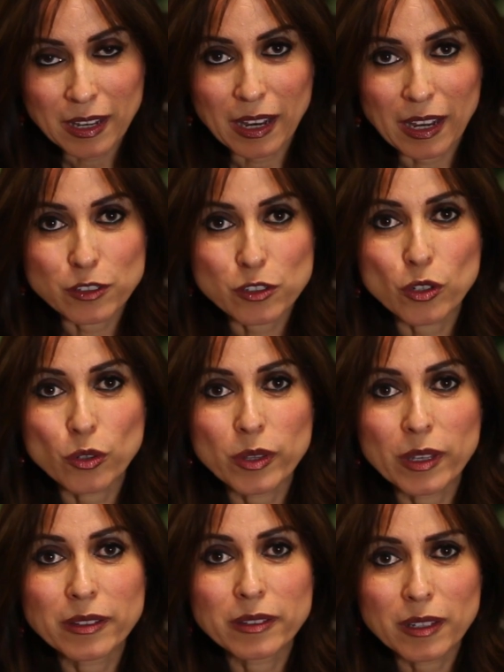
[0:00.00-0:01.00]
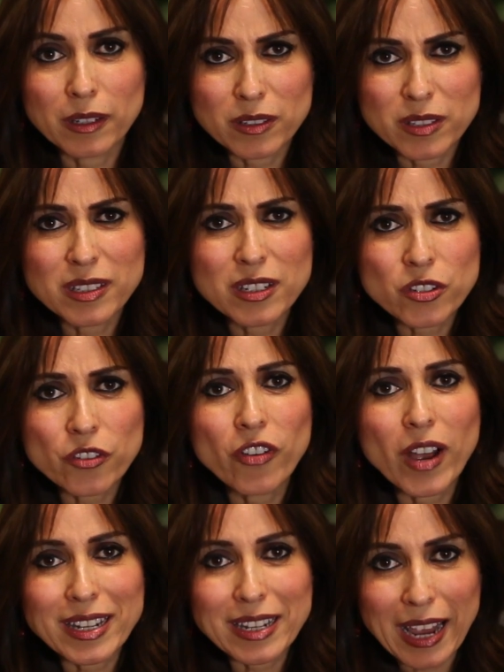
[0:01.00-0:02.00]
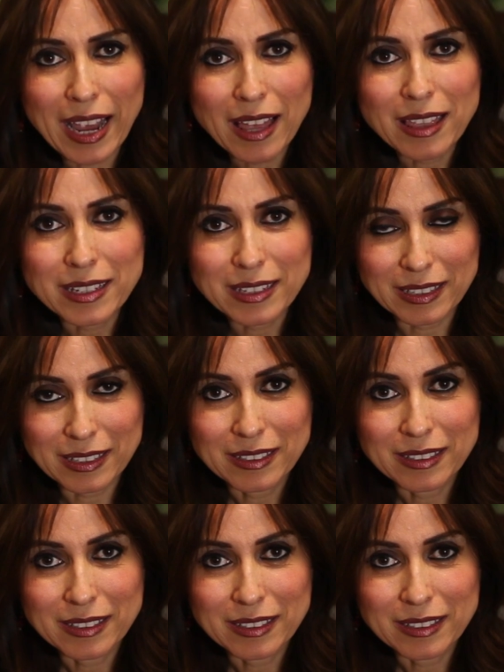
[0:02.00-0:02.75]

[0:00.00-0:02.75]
And so then there's a finality